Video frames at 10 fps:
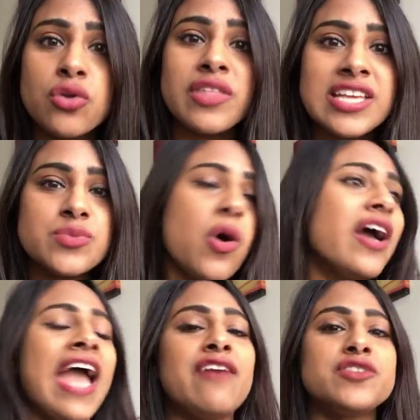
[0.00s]
That's why I
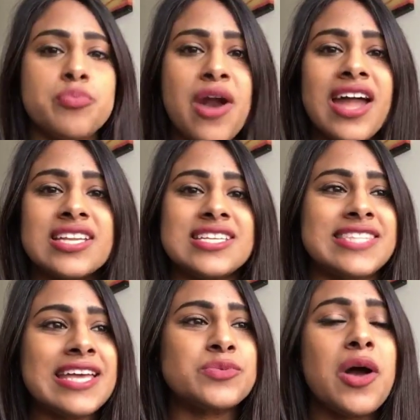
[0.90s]
have to practice.
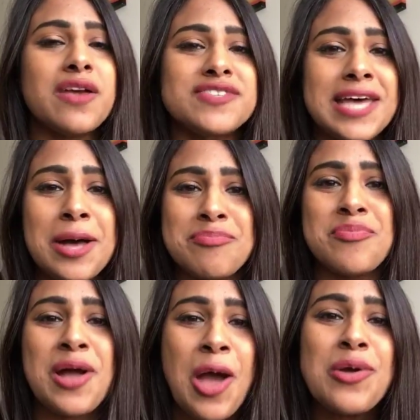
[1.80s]
That's why I've set up
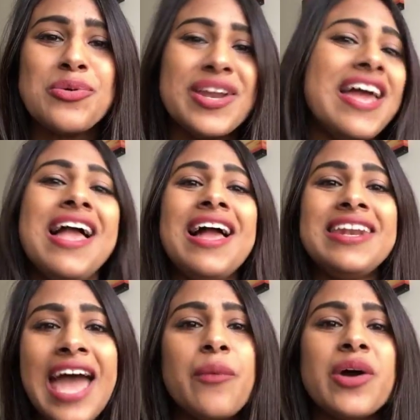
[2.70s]
my own
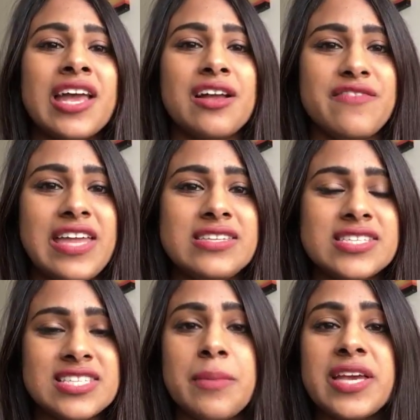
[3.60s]
networking events,
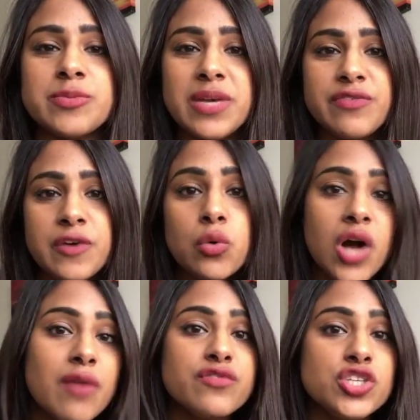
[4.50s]
because it makes me feel
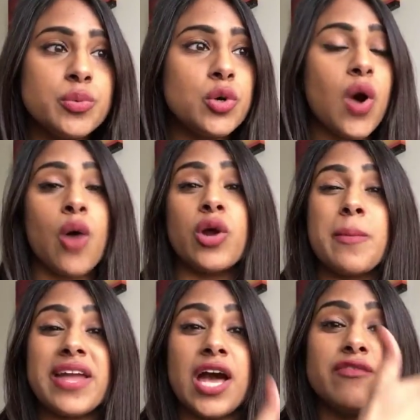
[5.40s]
comfortable. I want to
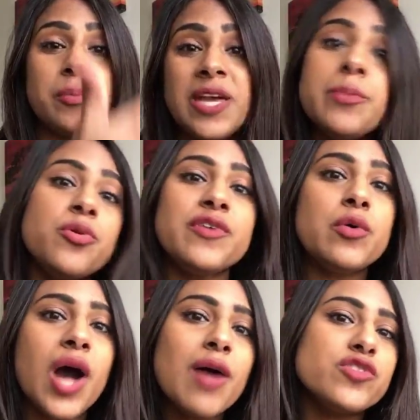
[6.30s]
make other people feel
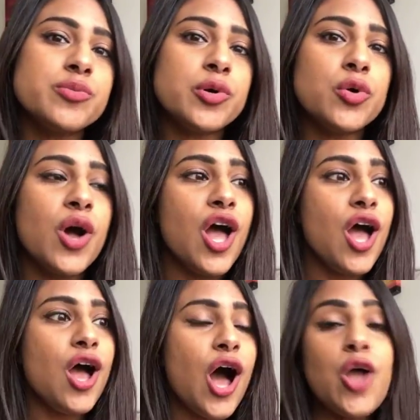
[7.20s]
comfortable.
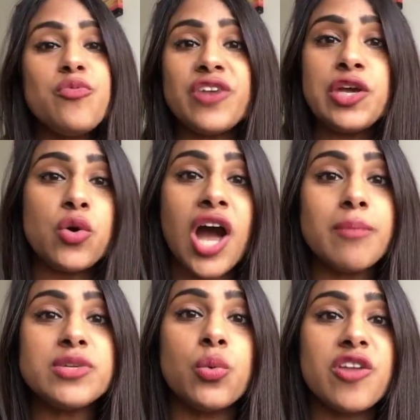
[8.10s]
Hopefully you'll come
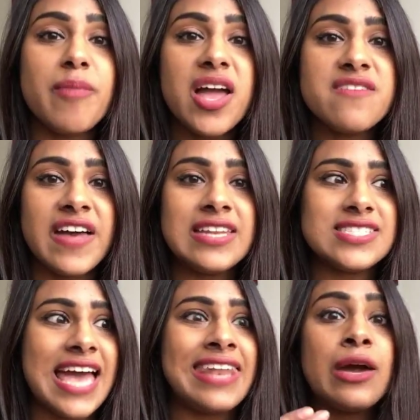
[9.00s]
to one of my events
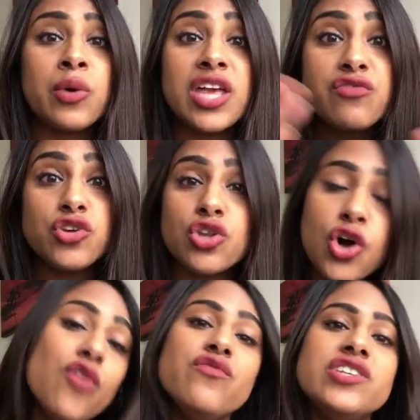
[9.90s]
and that'll give you the
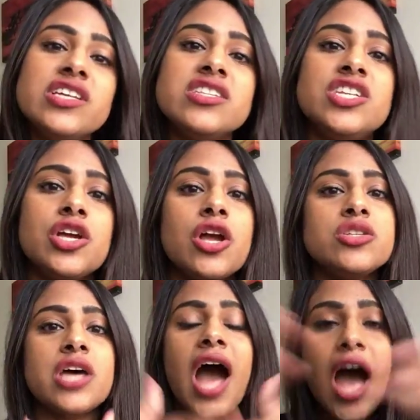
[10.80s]
confidence to go
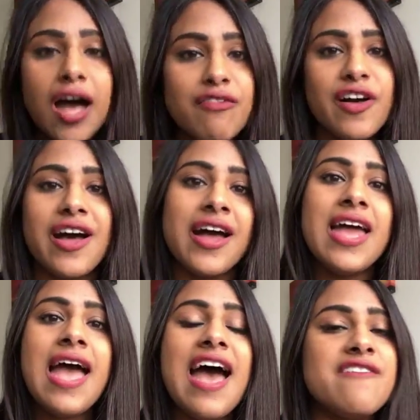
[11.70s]
to other
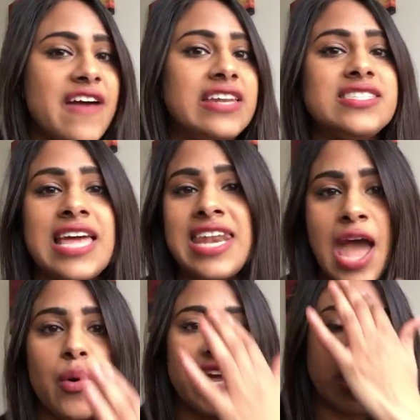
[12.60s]
events and
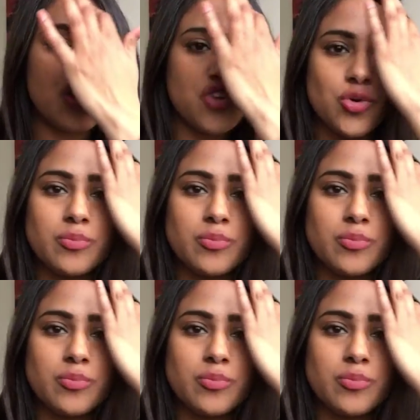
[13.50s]
networking groups.